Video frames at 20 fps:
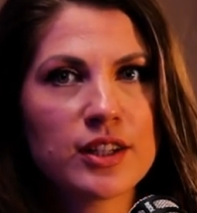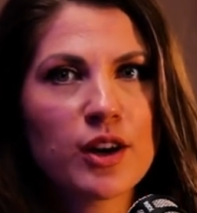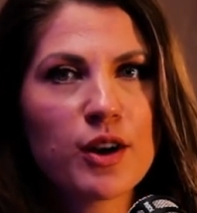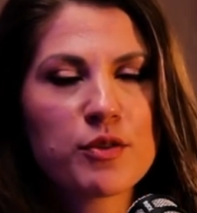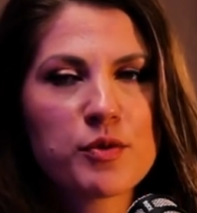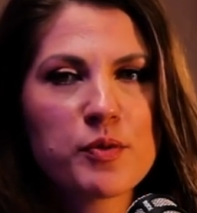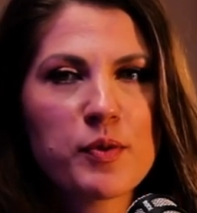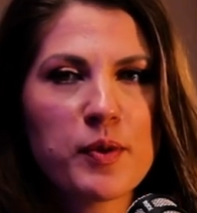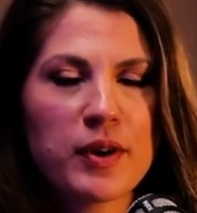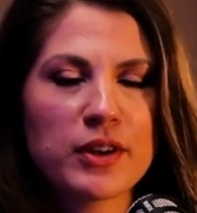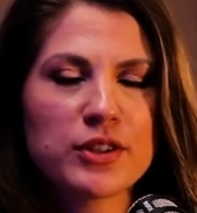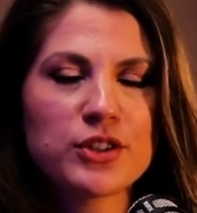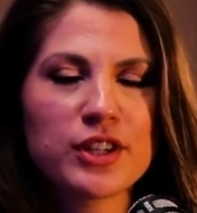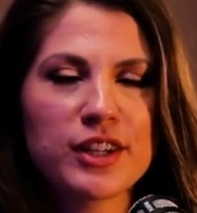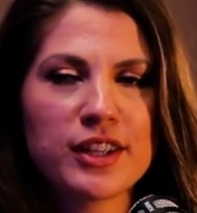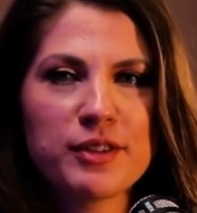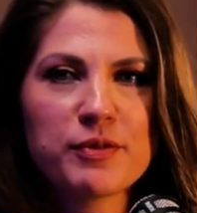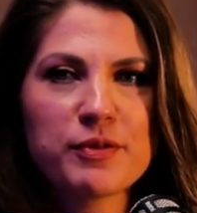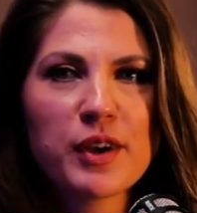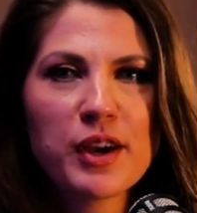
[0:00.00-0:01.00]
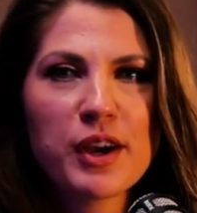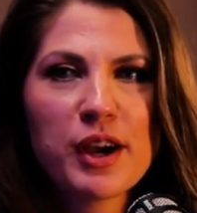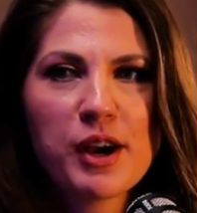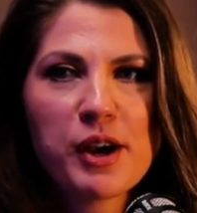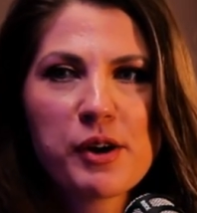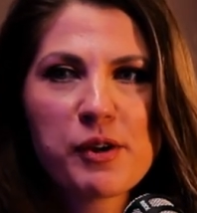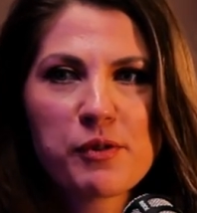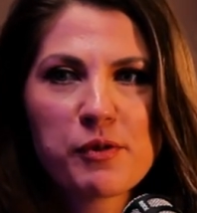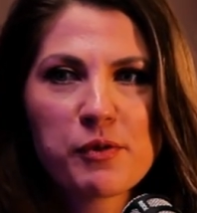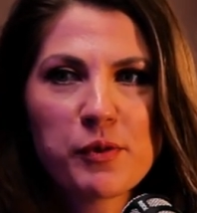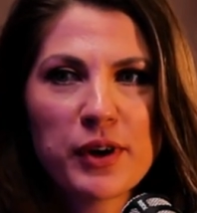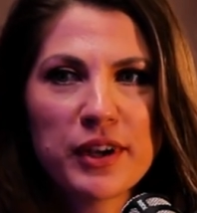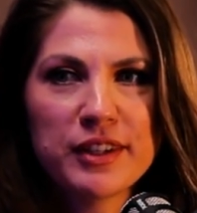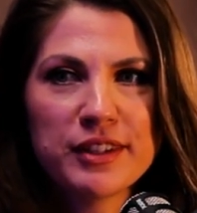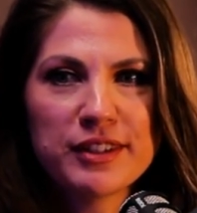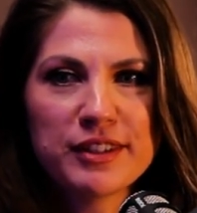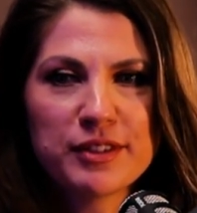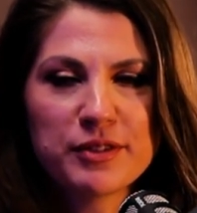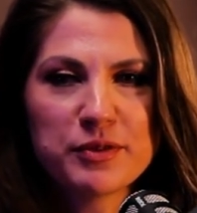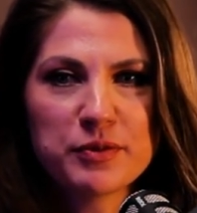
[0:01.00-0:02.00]
And I remember actually,
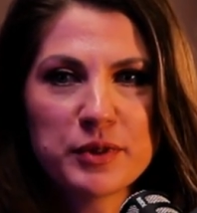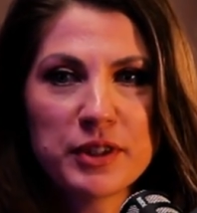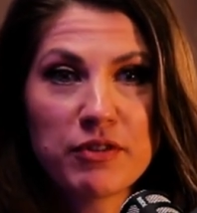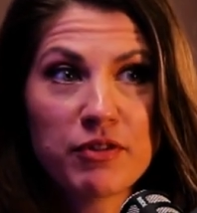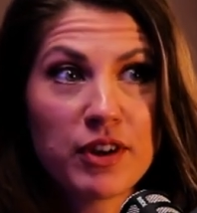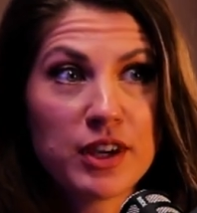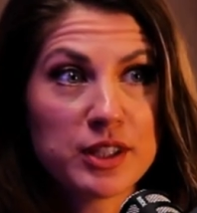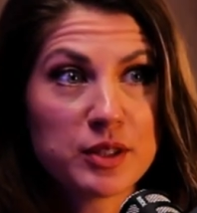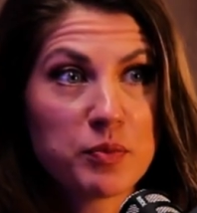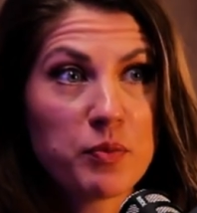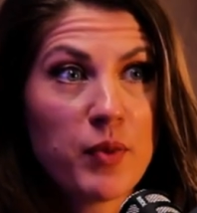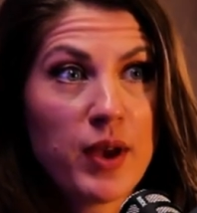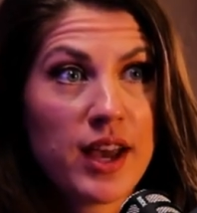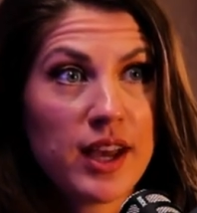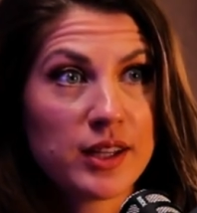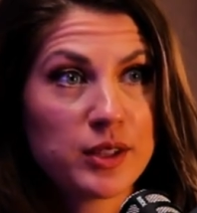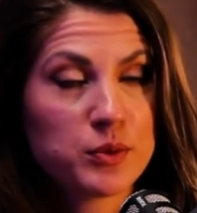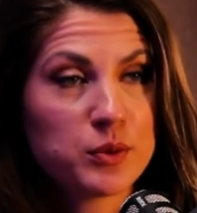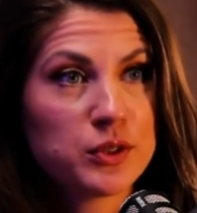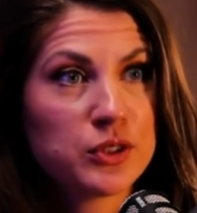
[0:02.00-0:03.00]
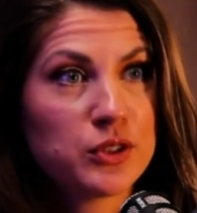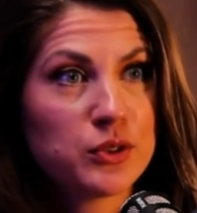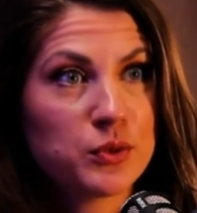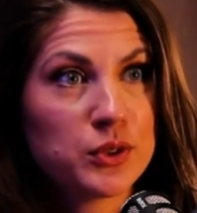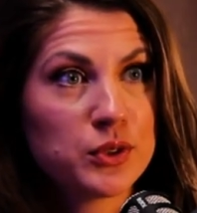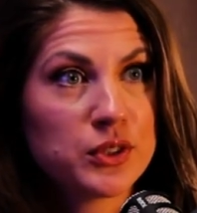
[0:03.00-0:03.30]
when we first met, which